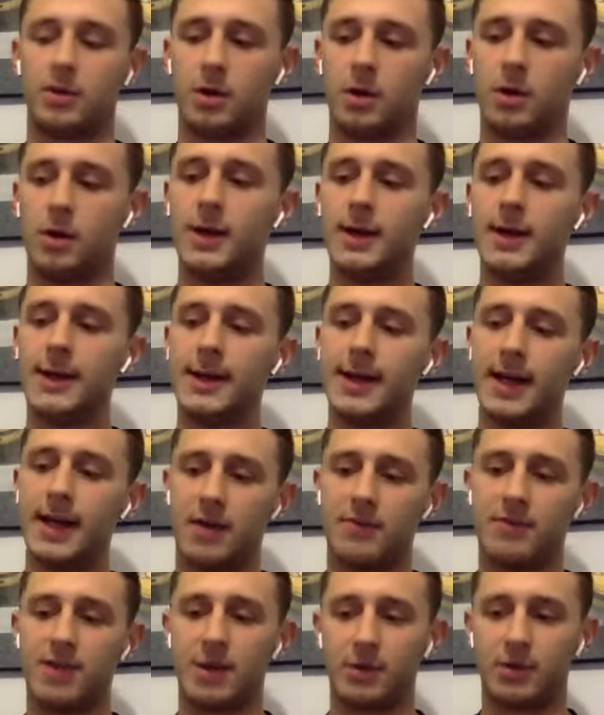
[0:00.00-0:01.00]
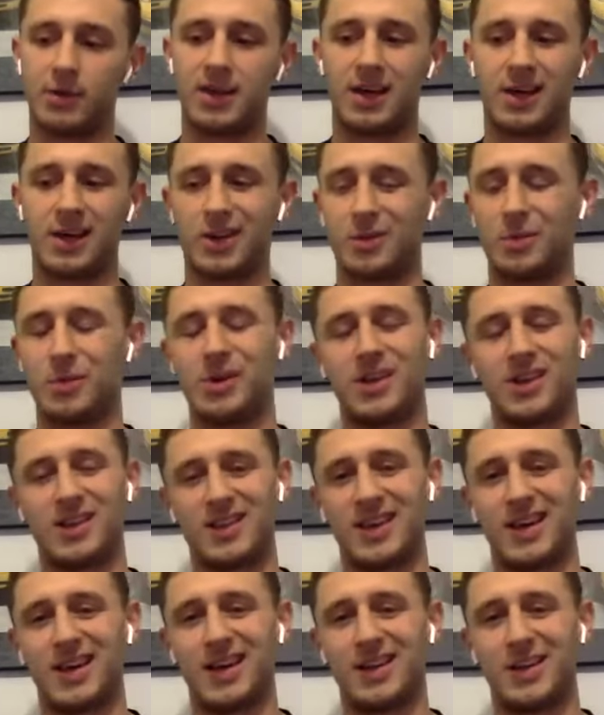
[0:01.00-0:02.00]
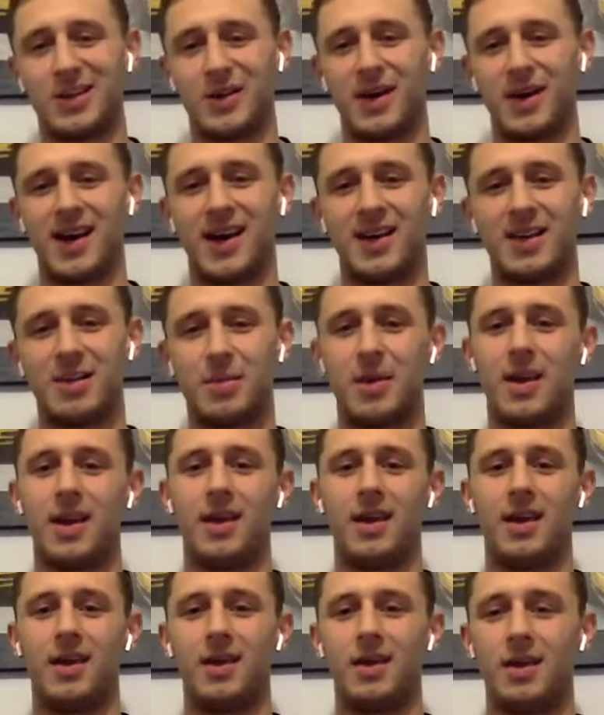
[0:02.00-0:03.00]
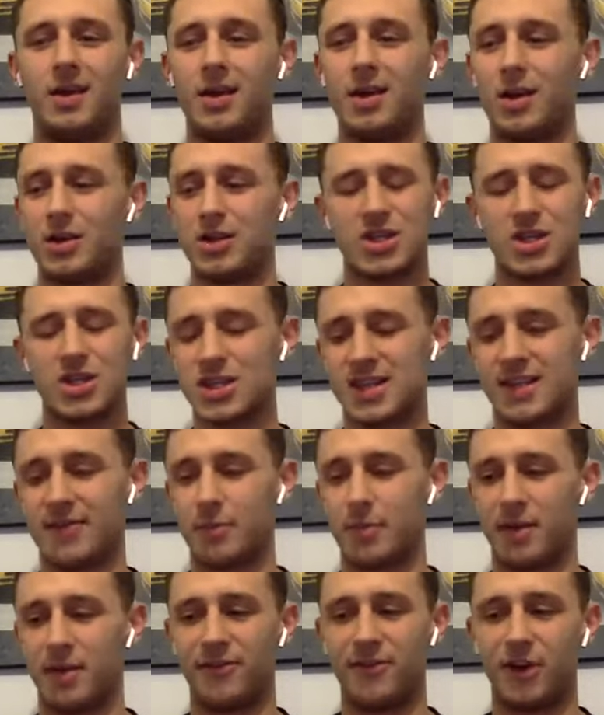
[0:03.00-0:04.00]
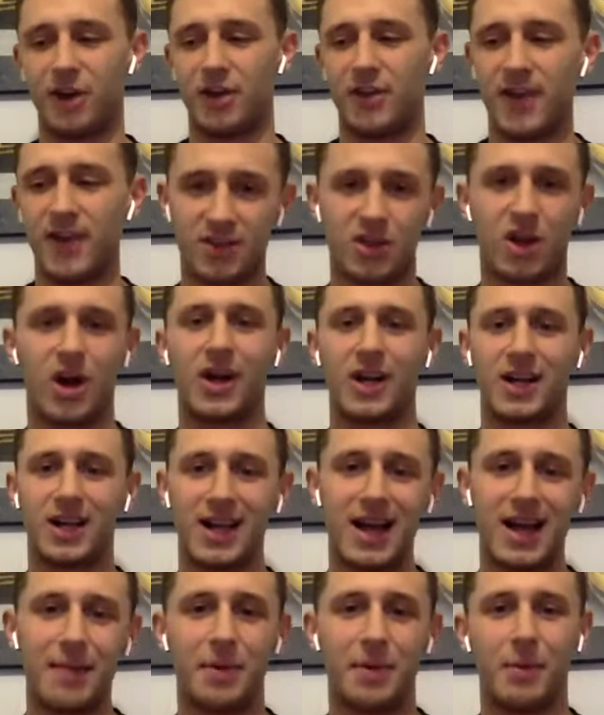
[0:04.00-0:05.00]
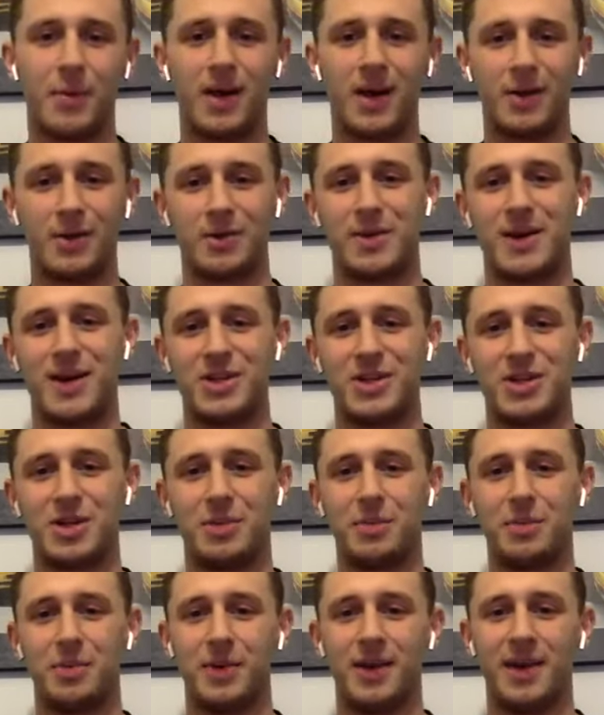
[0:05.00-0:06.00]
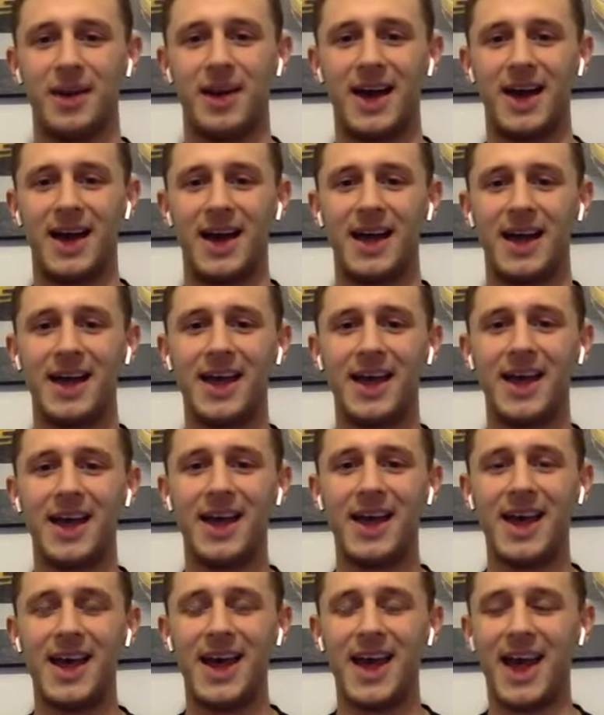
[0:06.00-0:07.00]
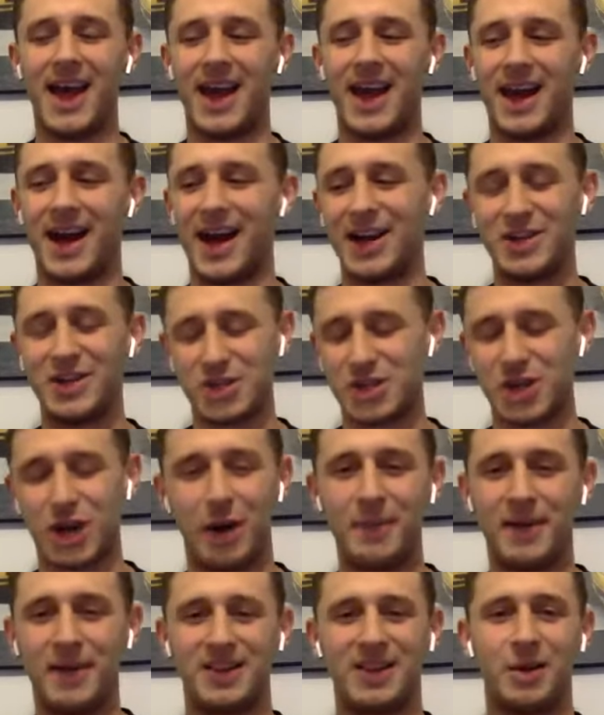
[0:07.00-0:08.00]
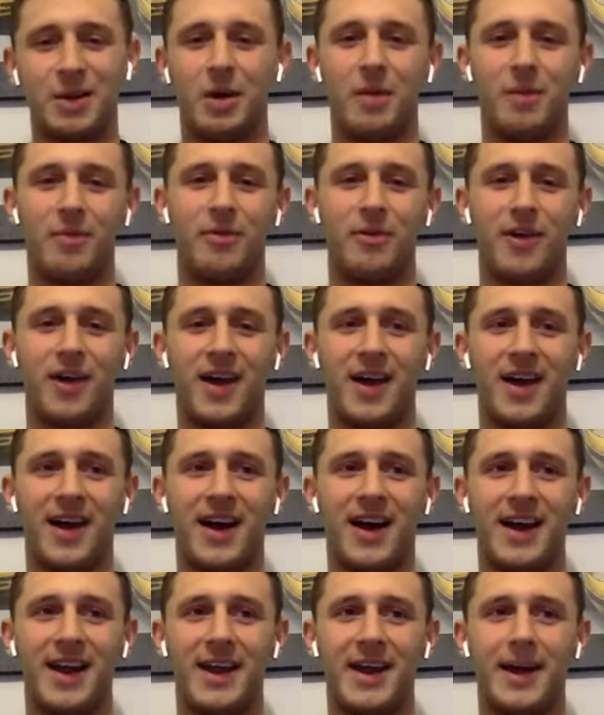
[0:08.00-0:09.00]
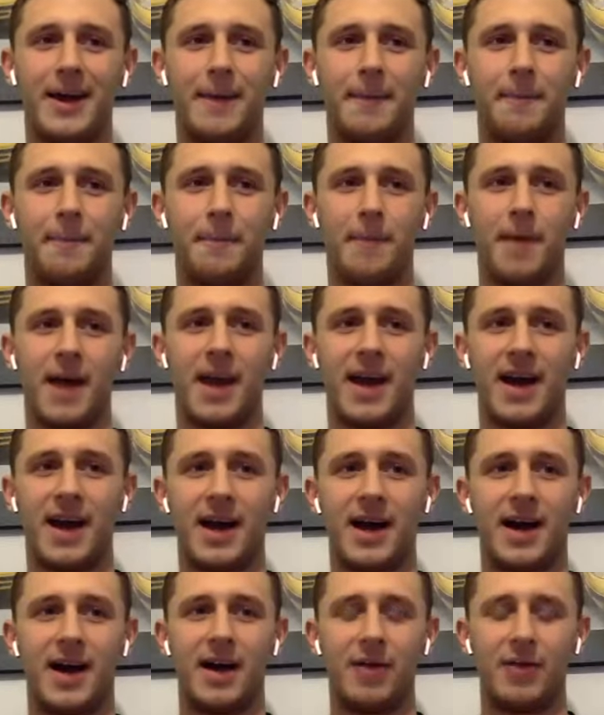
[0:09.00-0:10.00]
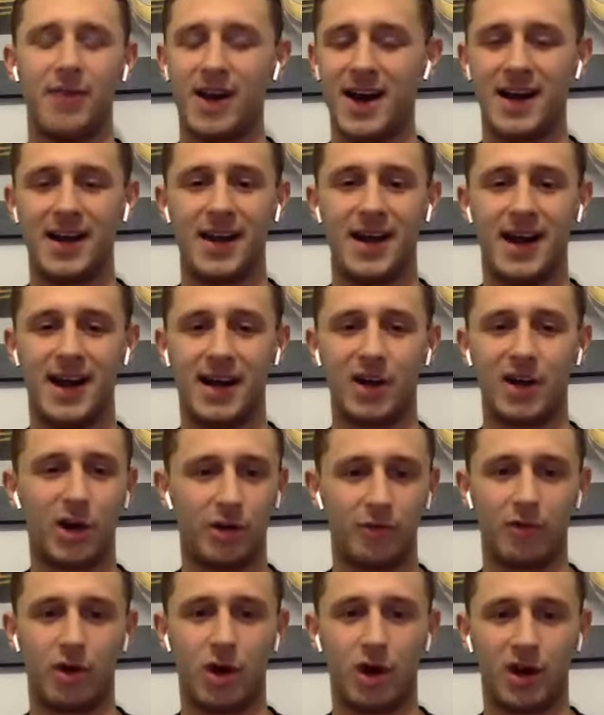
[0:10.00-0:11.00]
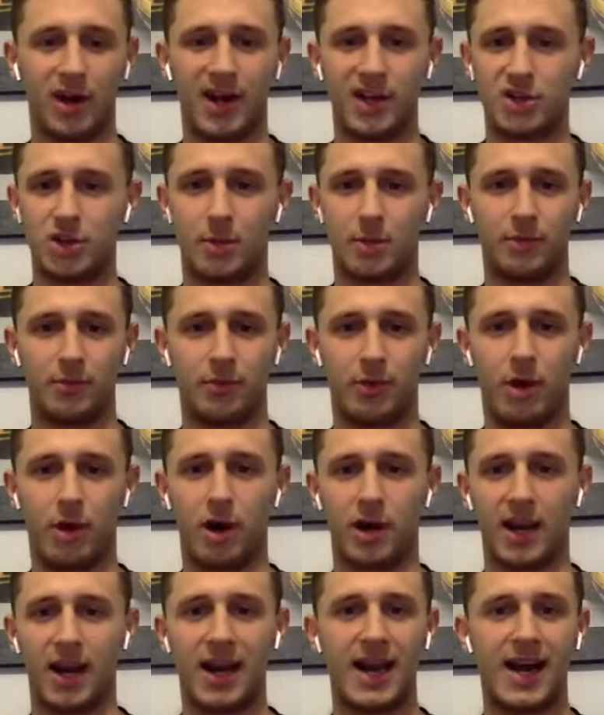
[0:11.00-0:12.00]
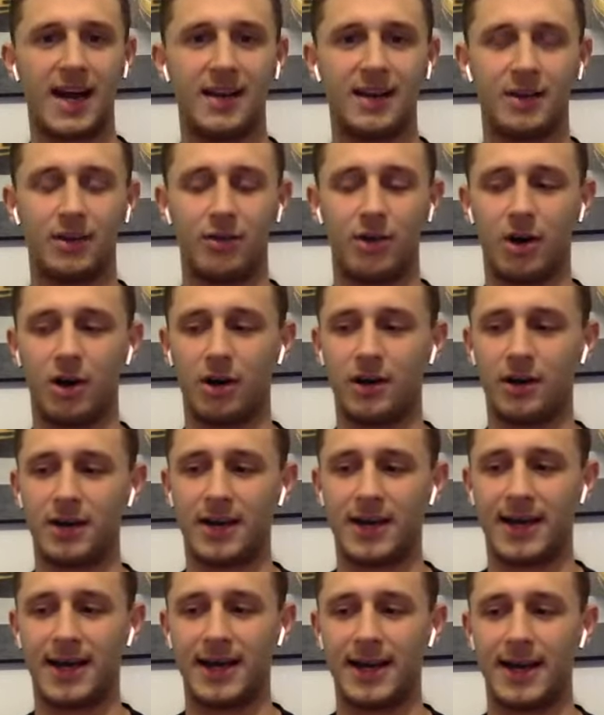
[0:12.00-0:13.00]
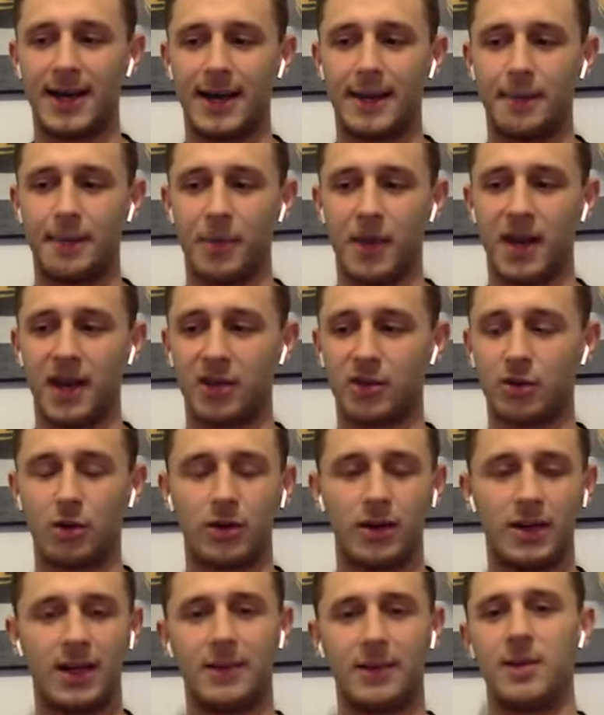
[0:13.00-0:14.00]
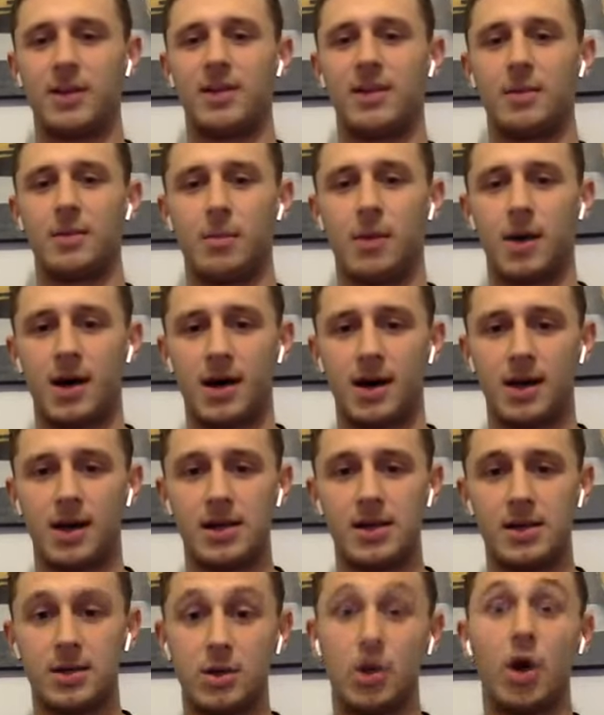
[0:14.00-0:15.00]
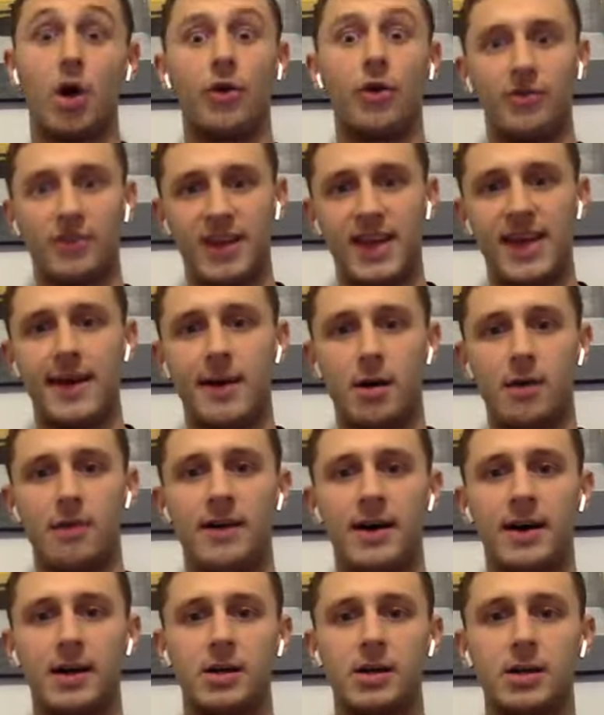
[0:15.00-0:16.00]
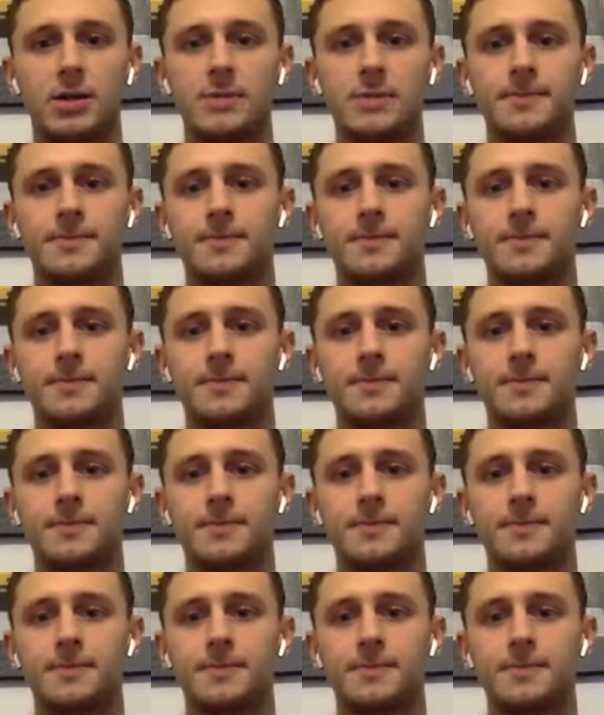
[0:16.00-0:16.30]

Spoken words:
So in round 6, someone decided to be, just have a bit of fun, and they started clapping while I was about to jump, and I just got a bit too up for it, and I ran, I got it wrong, and I jumped wrong, and I landed wrong, and I tore the ligaments in my non-takeoff ankle.